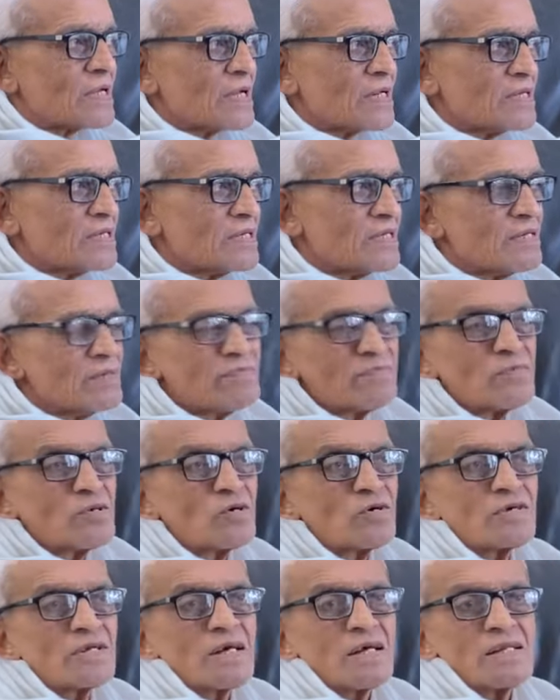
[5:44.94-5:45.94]
and
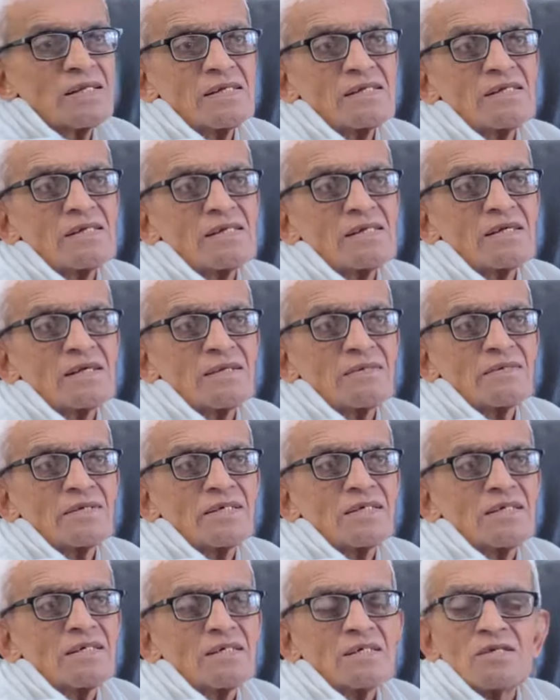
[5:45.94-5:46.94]
immortality
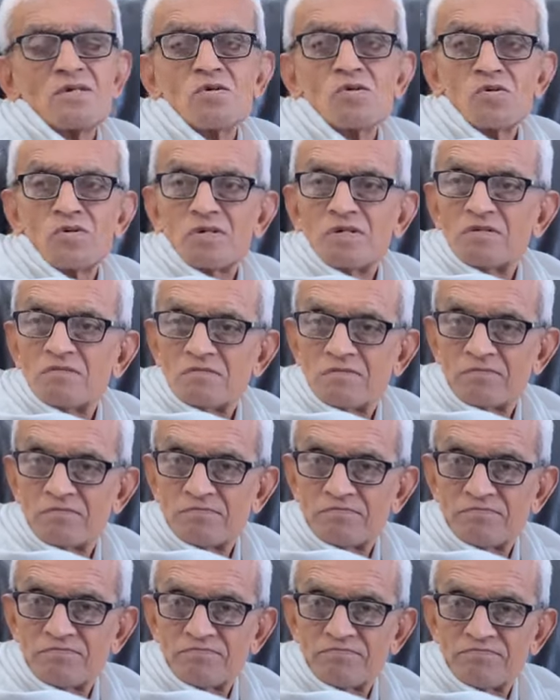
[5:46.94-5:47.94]
can dawn,
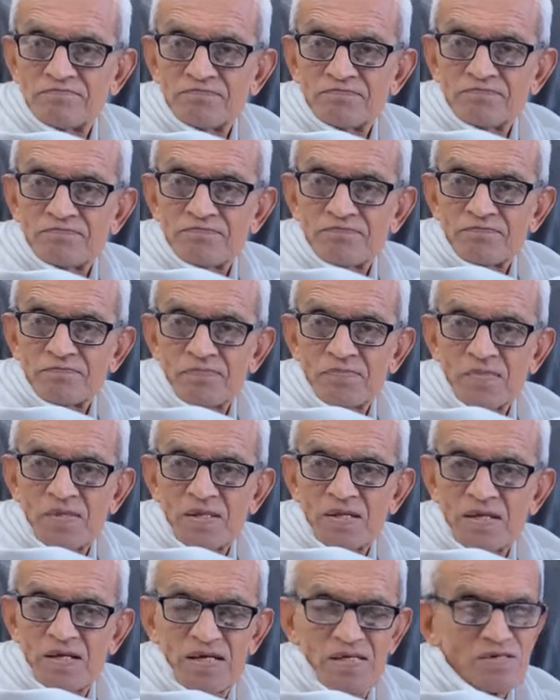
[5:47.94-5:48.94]

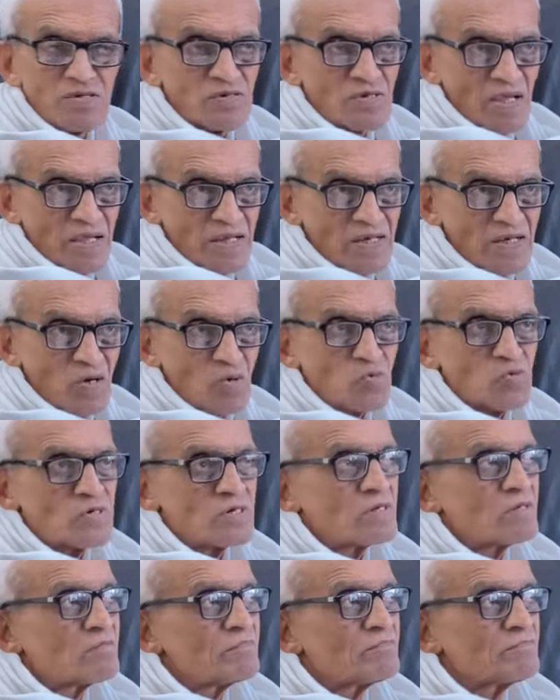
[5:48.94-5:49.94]
can sign
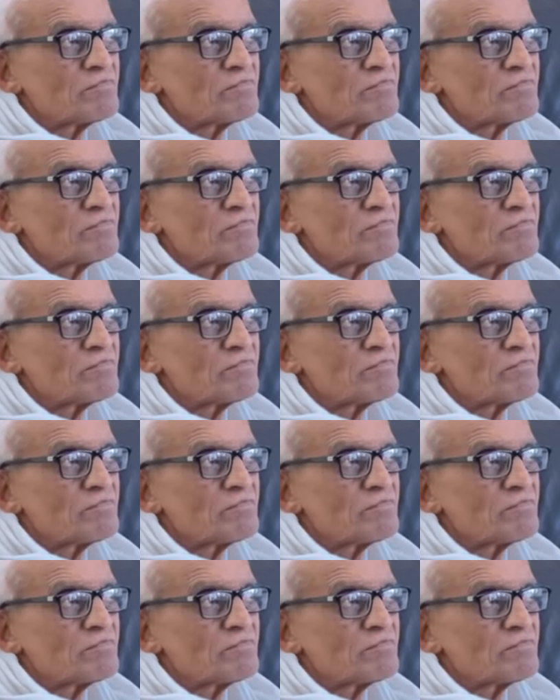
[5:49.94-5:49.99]
out.